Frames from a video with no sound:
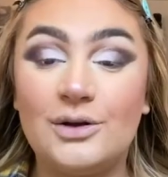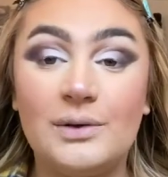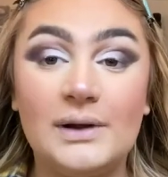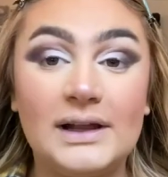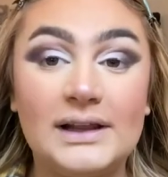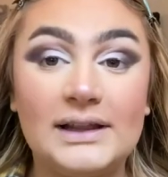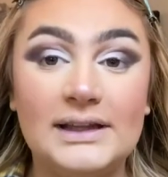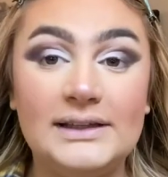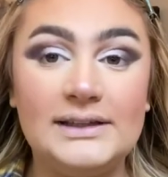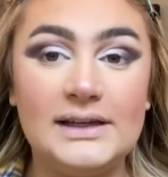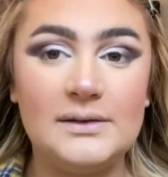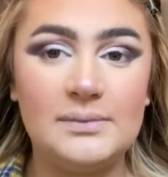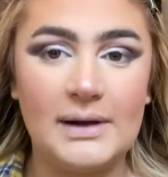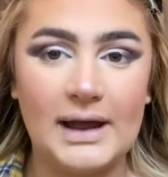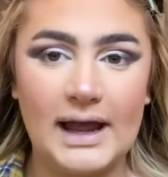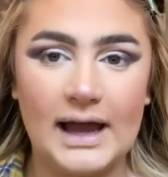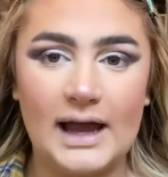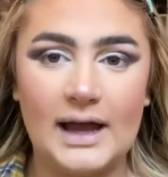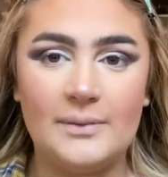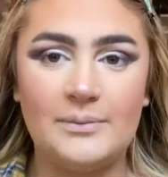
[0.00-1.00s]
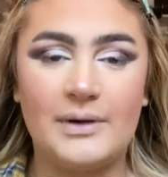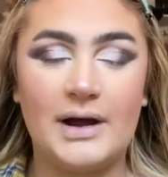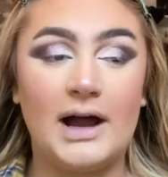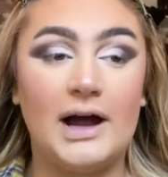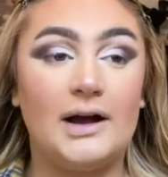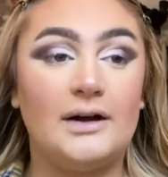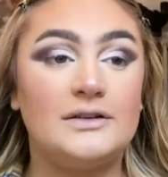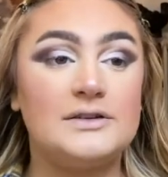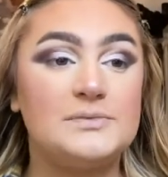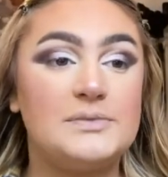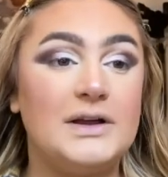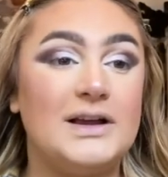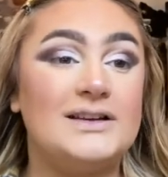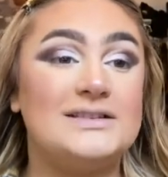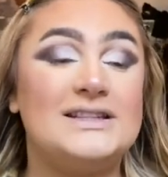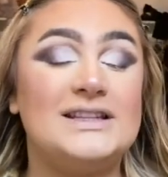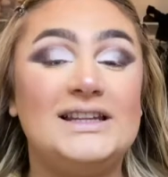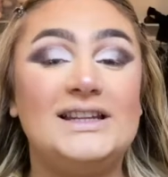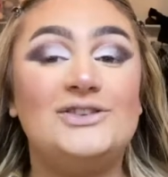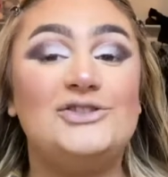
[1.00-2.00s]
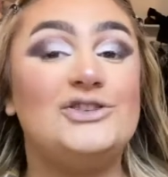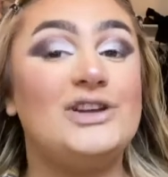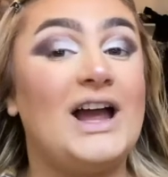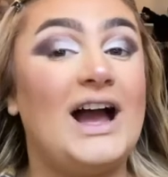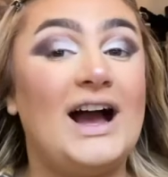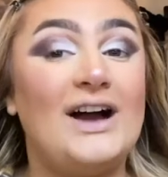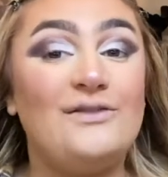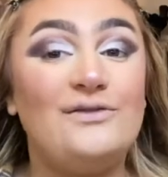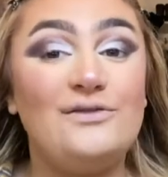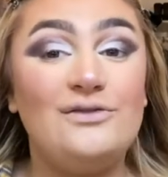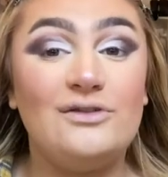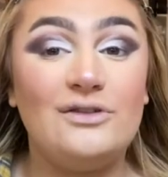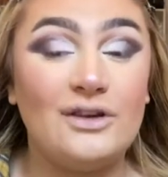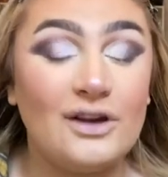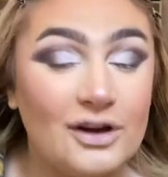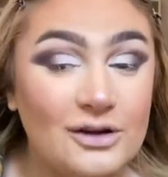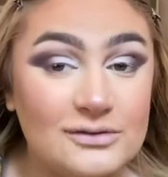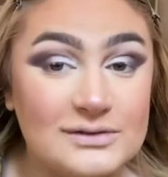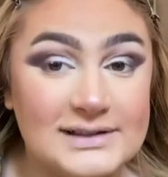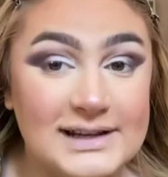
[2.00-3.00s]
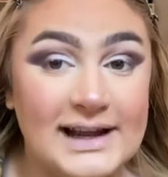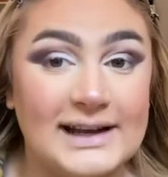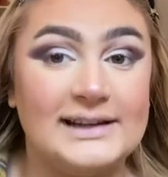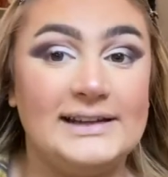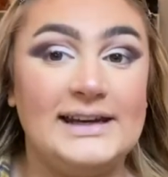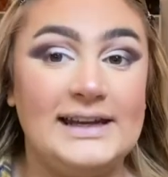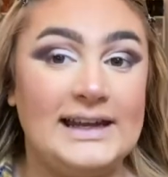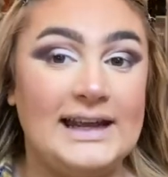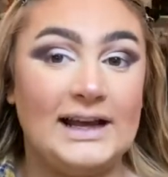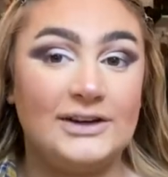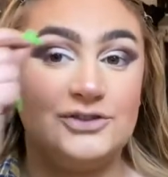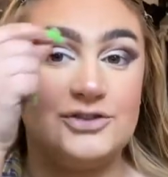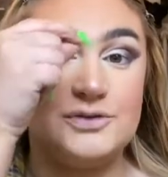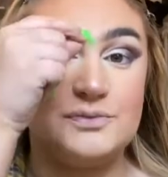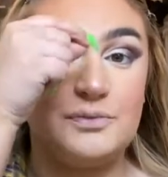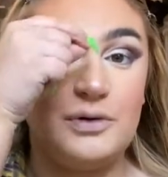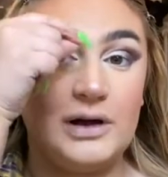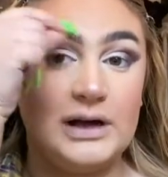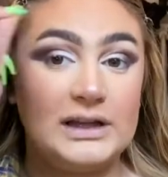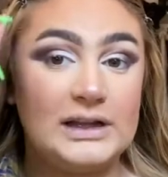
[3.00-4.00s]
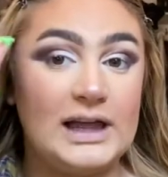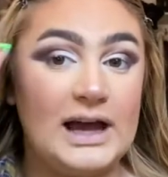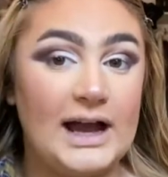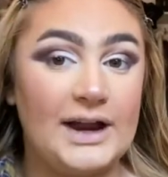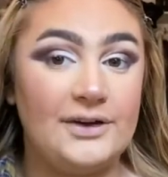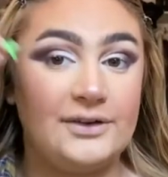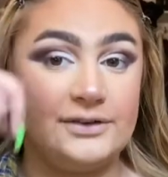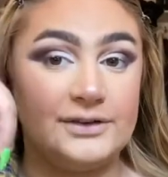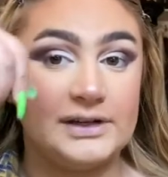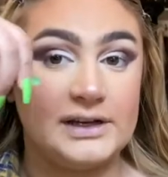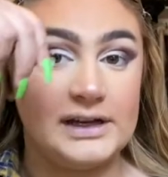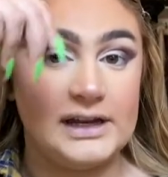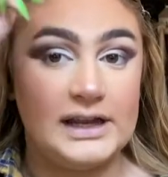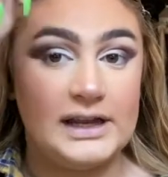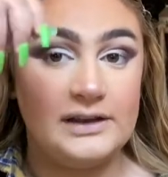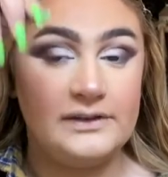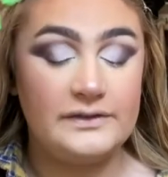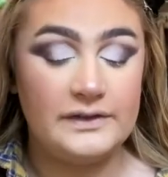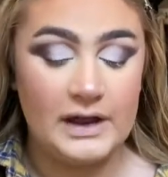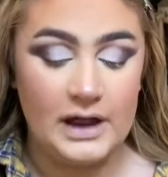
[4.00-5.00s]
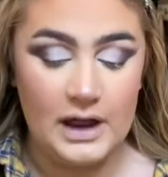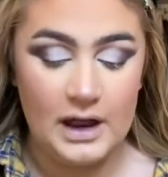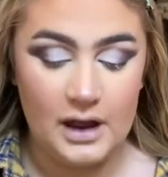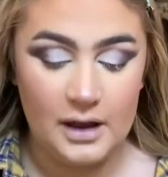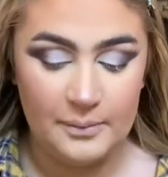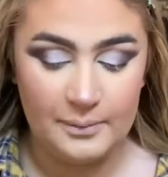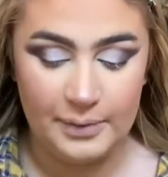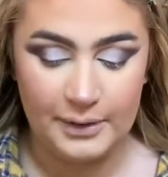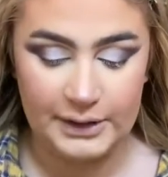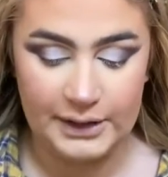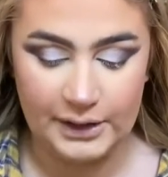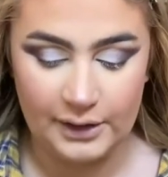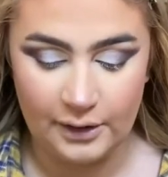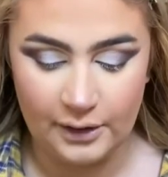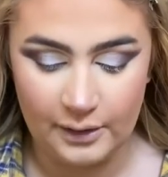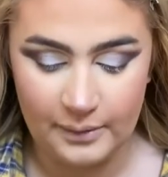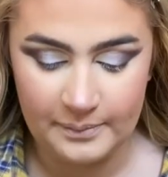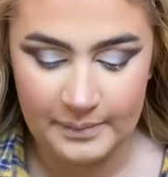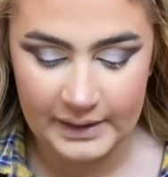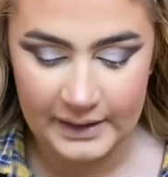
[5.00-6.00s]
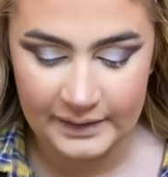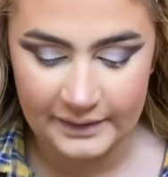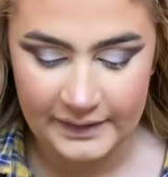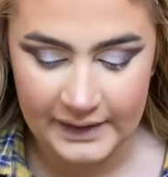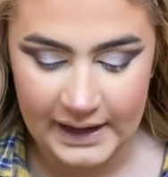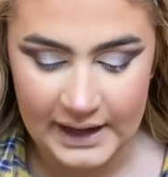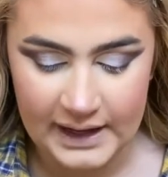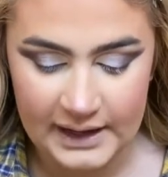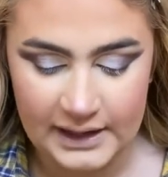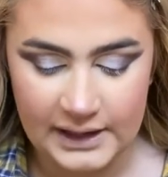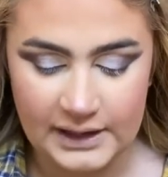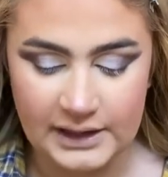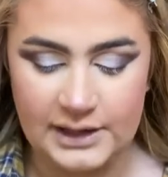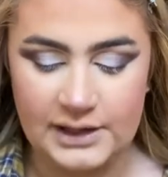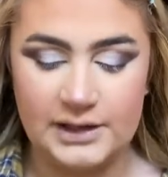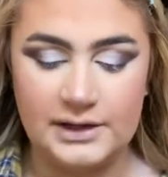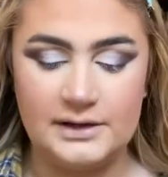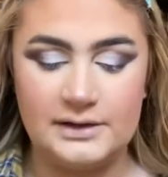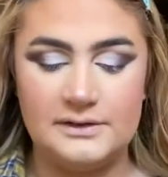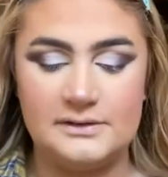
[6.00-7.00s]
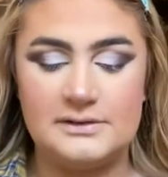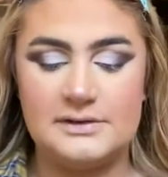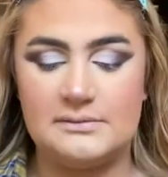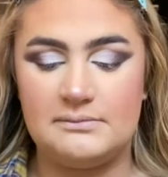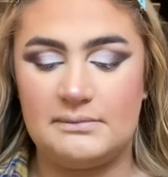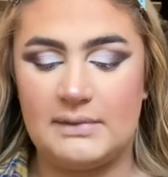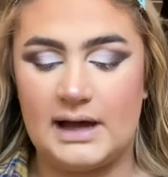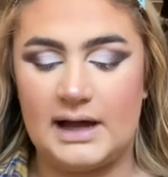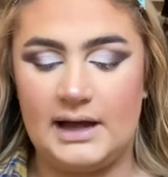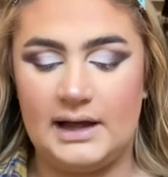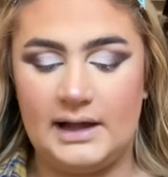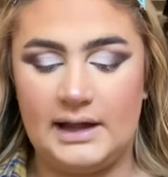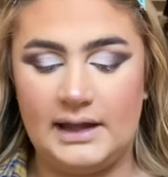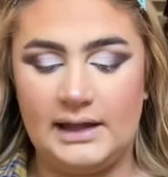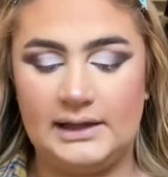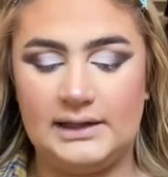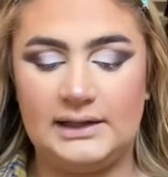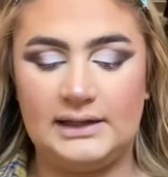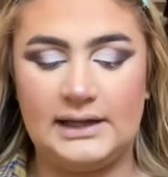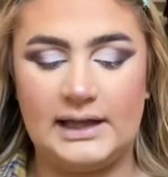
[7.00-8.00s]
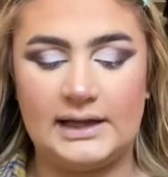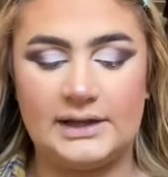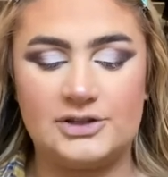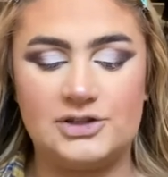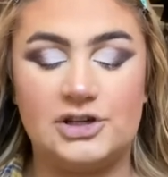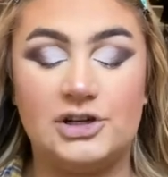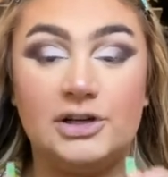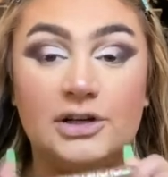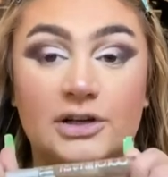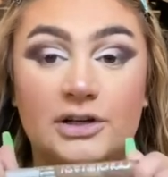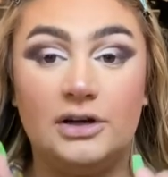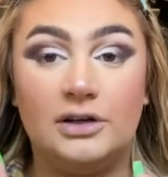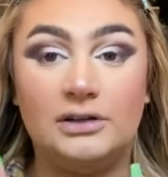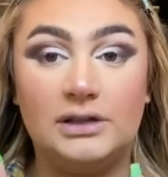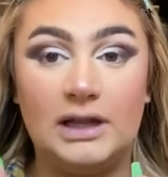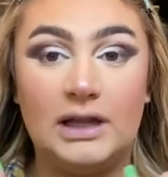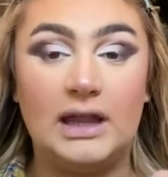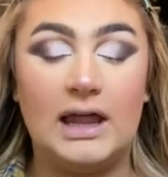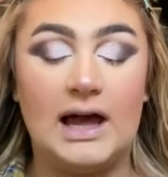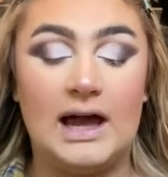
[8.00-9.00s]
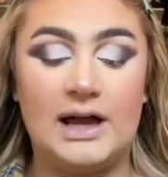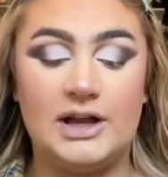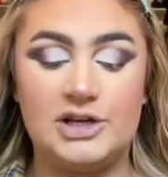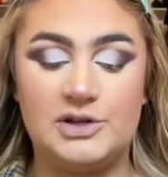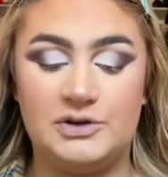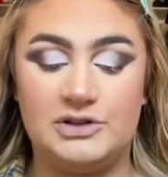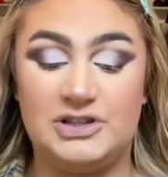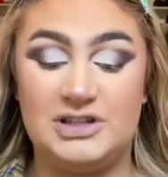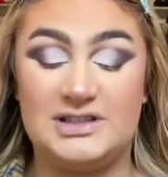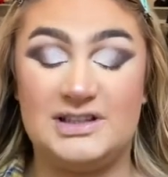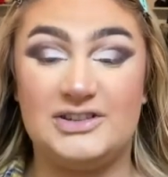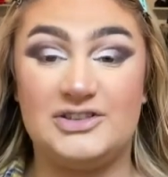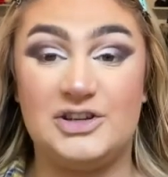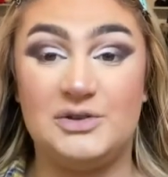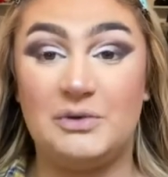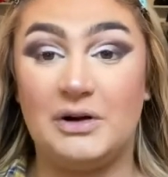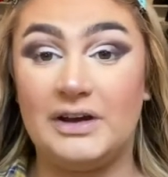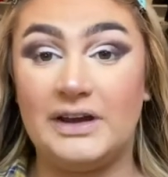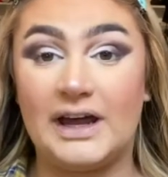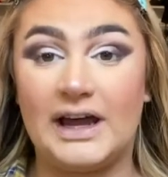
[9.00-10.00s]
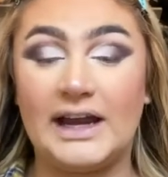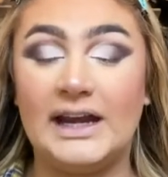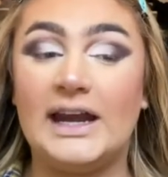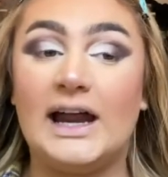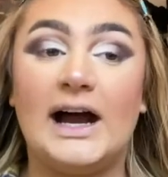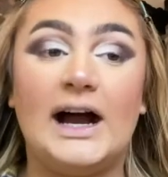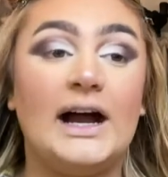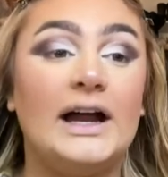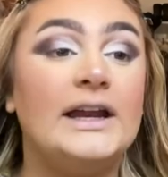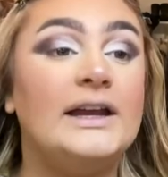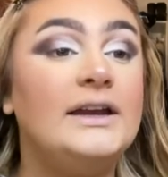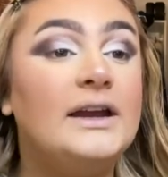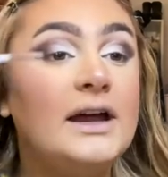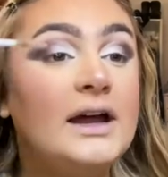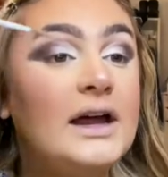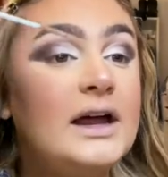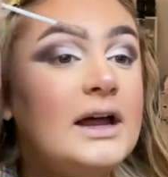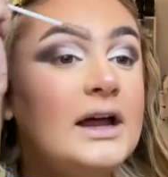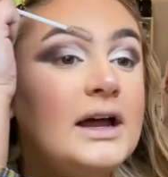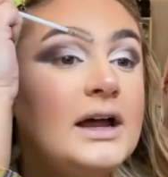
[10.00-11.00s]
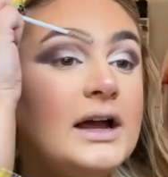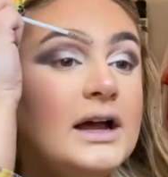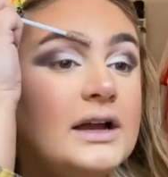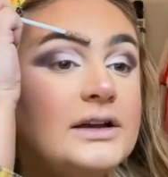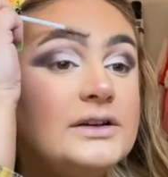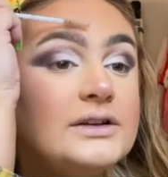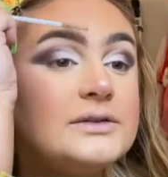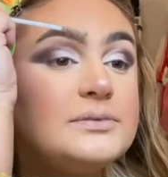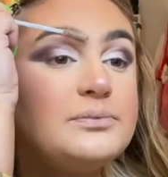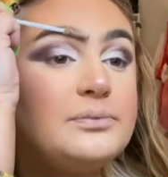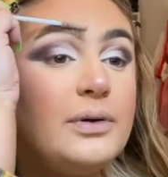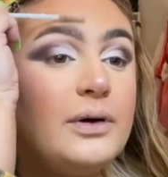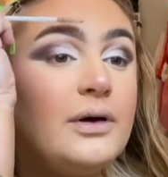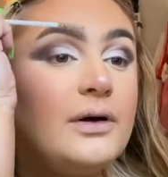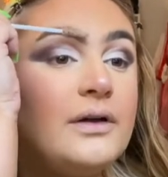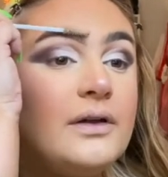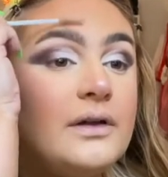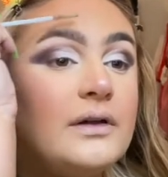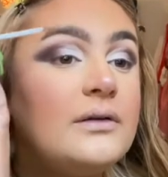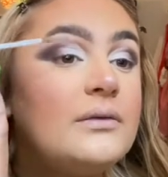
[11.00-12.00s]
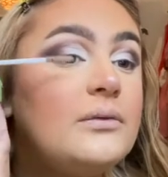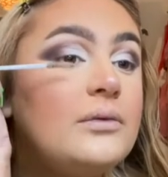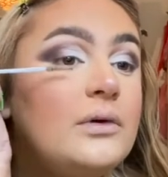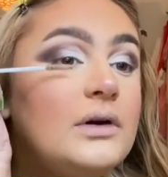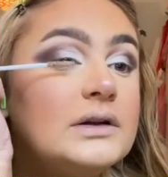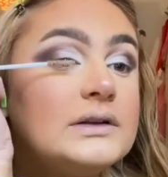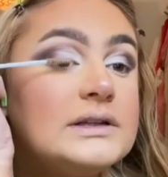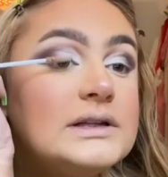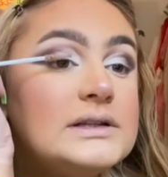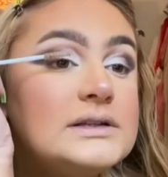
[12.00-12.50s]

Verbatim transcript: quickly did my eyebrows because literally I have no technique. I just put a line underneath, put it up and then use my collection colour lash, which is literally 1.99, and just put what